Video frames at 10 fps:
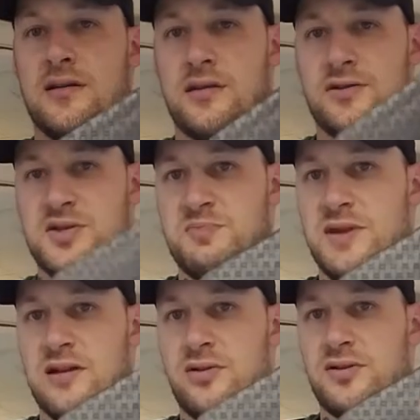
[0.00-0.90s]
It just
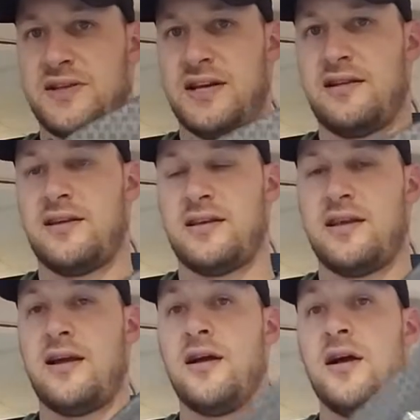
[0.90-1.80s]
made a little tiny click
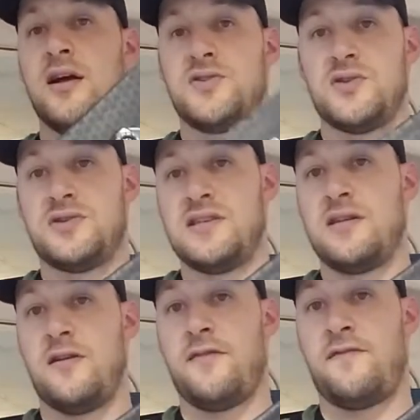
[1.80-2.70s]
there. So it's in
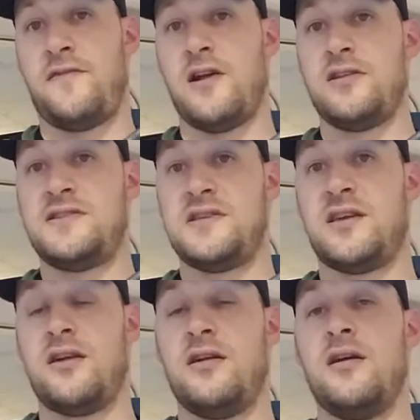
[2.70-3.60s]
there fairly
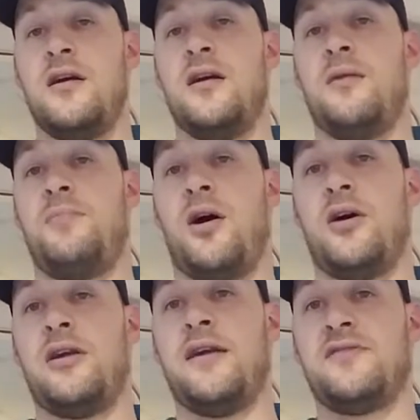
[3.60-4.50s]
secure, but
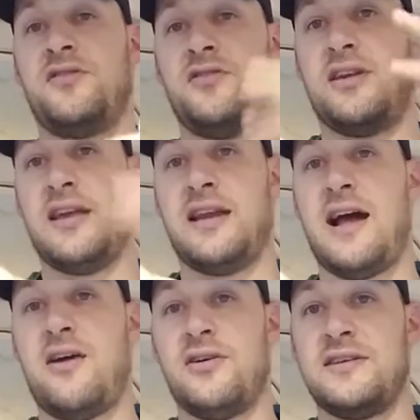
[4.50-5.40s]
all you have to do to get it
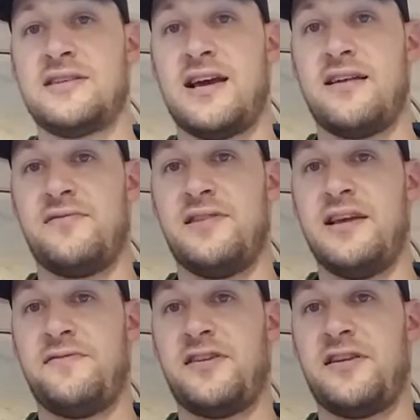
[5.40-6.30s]
out is kind of
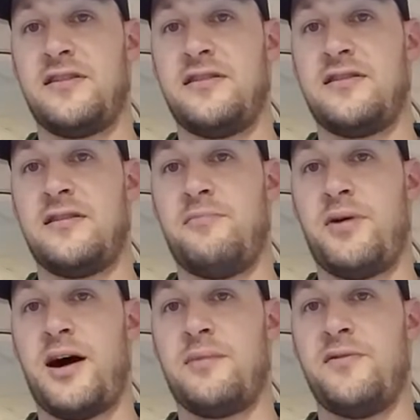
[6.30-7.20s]
lift the
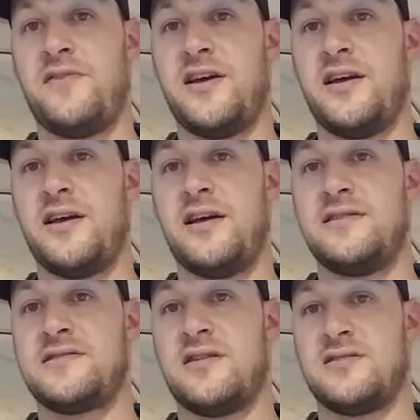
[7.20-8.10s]
bottom of it
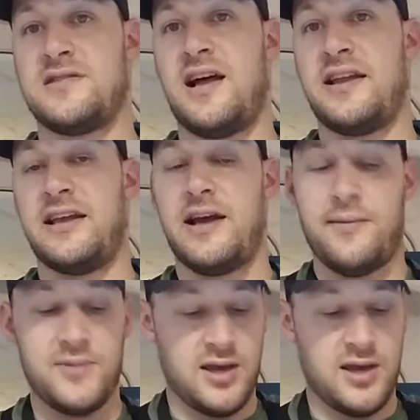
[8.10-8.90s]
and start sliding it up.